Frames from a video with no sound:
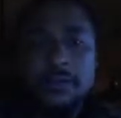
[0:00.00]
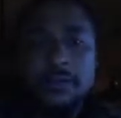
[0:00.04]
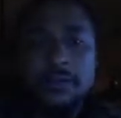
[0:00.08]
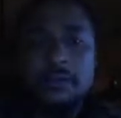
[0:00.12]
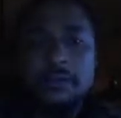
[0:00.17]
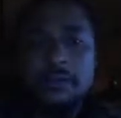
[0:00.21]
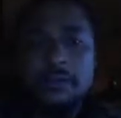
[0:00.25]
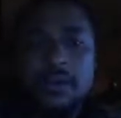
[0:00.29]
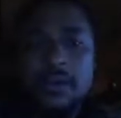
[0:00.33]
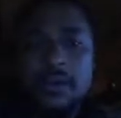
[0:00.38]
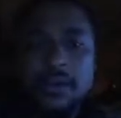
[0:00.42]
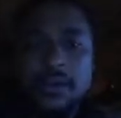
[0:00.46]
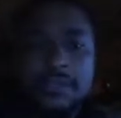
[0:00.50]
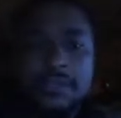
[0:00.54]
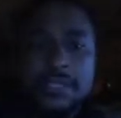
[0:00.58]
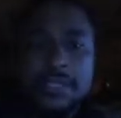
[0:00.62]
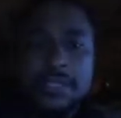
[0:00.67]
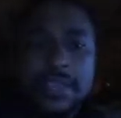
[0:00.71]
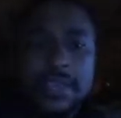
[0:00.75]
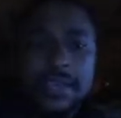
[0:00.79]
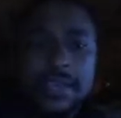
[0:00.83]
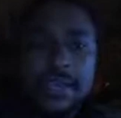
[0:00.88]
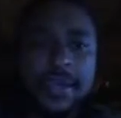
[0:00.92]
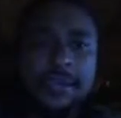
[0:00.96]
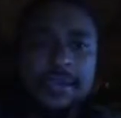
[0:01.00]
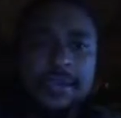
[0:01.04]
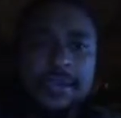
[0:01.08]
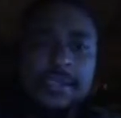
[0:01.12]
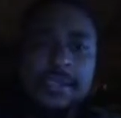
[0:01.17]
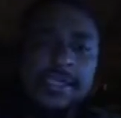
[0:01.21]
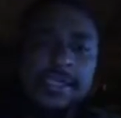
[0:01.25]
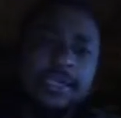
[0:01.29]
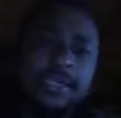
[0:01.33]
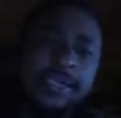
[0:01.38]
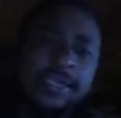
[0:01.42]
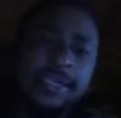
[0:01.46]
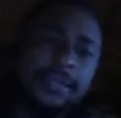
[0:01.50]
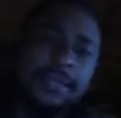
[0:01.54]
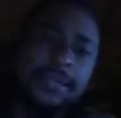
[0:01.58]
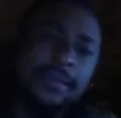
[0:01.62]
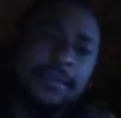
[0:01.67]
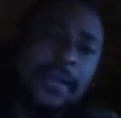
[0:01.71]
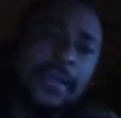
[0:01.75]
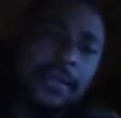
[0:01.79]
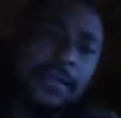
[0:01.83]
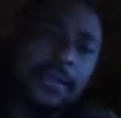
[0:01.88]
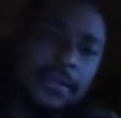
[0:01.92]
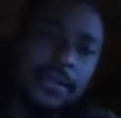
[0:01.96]
you know what I'm saying? He
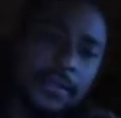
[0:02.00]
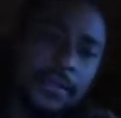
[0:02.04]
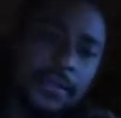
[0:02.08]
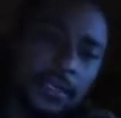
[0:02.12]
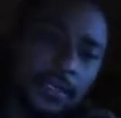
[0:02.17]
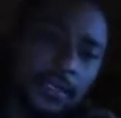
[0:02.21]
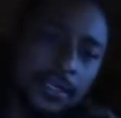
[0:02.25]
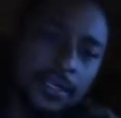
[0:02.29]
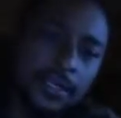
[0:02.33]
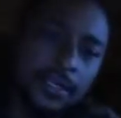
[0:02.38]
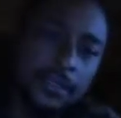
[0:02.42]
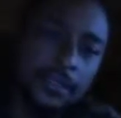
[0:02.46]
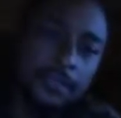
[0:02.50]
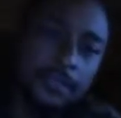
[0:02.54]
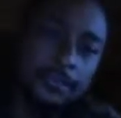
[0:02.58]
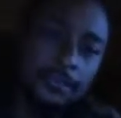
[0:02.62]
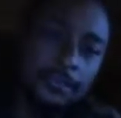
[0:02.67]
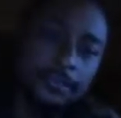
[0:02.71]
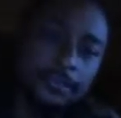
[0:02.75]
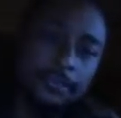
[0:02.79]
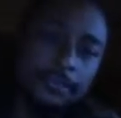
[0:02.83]
made a